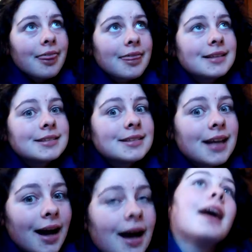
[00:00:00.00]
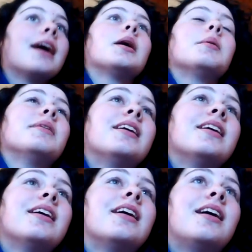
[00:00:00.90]
the time,
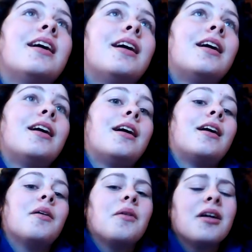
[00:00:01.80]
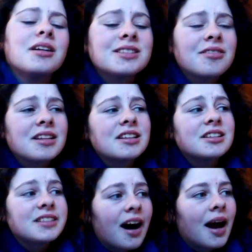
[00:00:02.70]
well, it's not
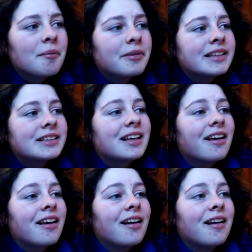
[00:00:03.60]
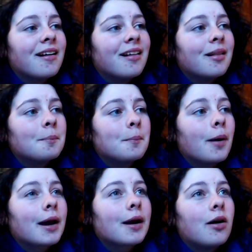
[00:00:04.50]
really the time, it's
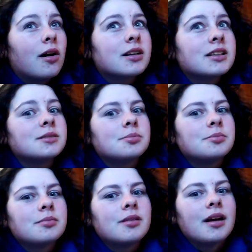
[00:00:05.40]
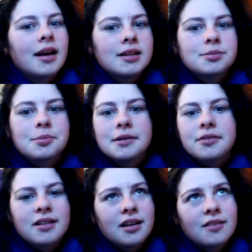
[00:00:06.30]
my oldest
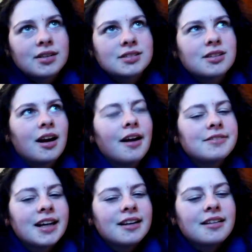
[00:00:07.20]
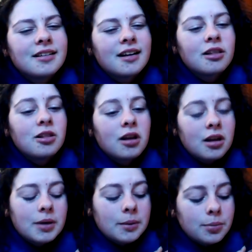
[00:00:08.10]
ex-boyfriend ever. So I've dated a
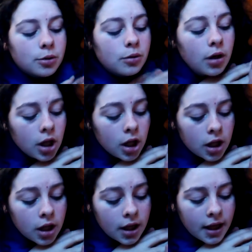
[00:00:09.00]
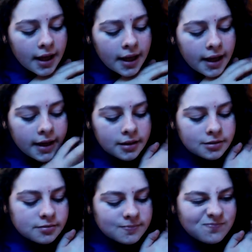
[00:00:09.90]
lot of people, and
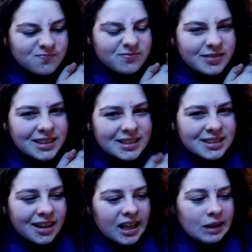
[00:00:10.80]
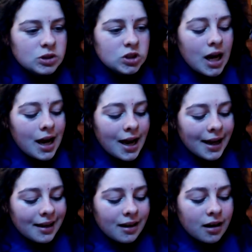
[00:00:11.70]
this guy was
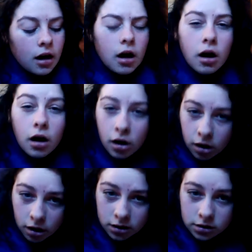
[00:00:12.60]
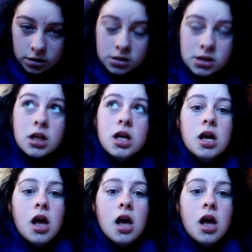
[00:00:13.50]
kind of odd.